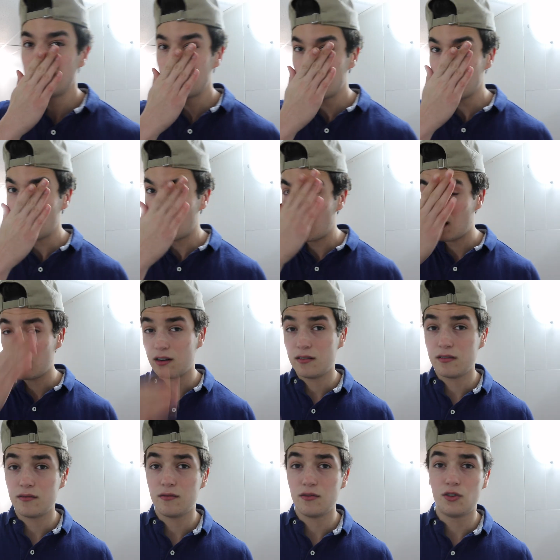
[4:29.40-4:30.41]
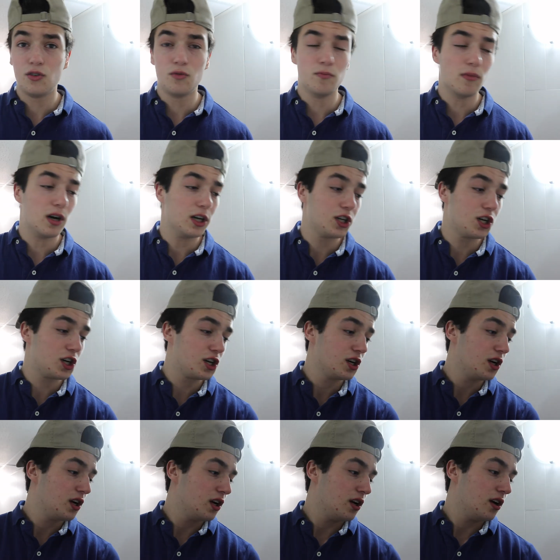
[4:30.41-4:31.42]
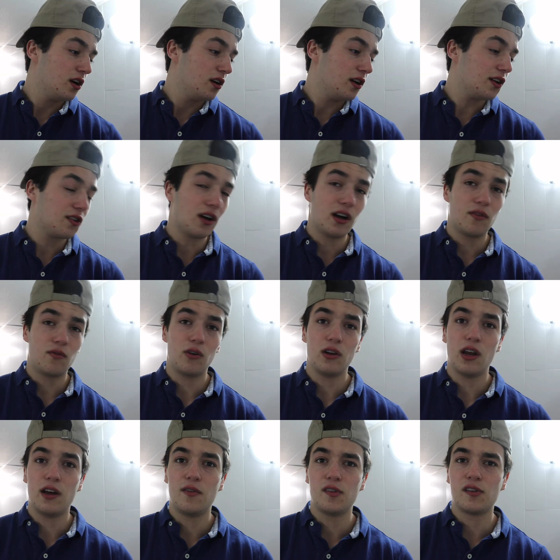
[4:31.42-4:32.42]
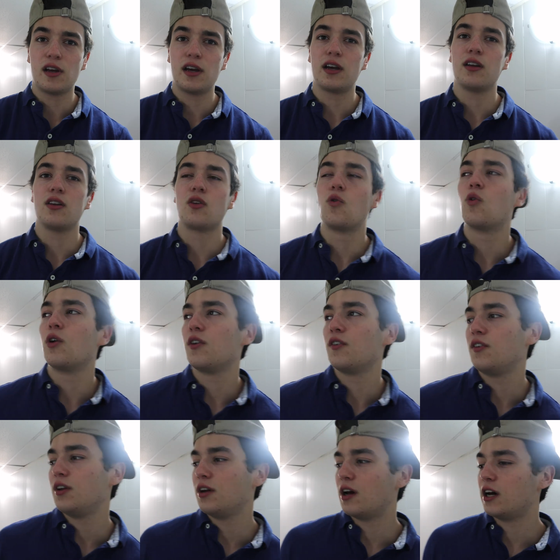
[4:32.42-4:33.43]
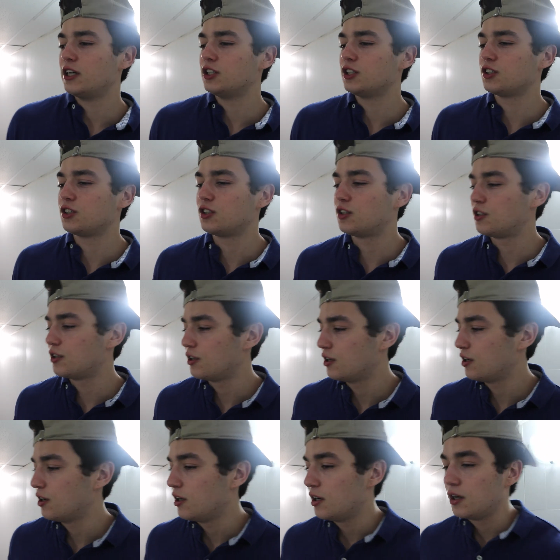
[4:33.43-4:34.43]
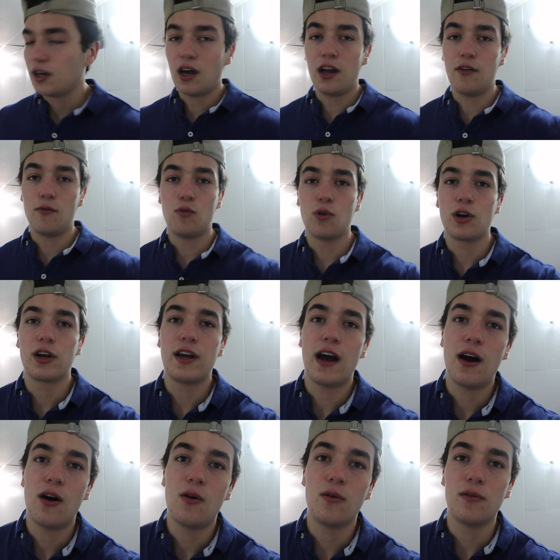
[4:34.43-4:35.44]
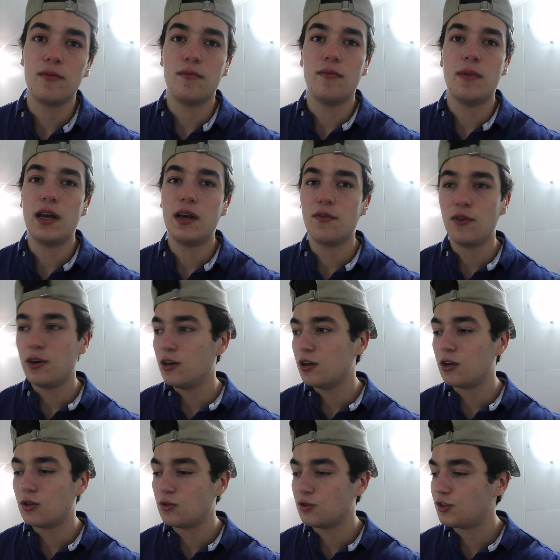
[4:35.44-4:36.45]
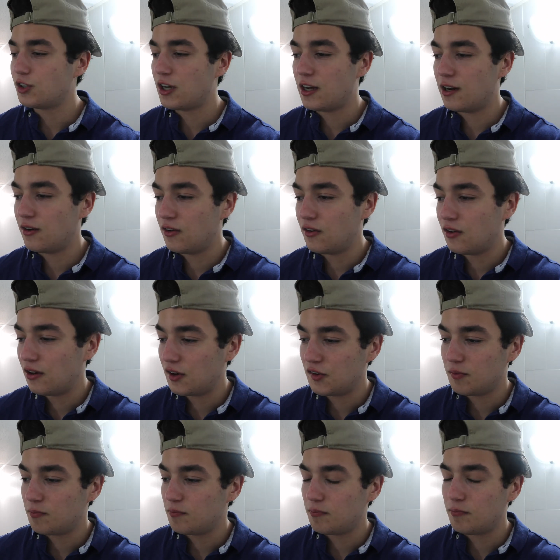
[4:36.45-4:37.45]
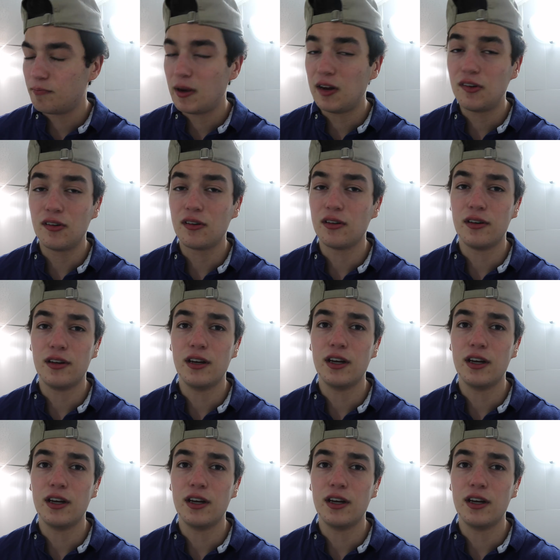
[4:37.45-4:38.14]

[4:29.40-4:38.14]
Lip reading: did not do much. That's kind of what life is like in the quarantine. I just kind of work out, make videos, and that's basically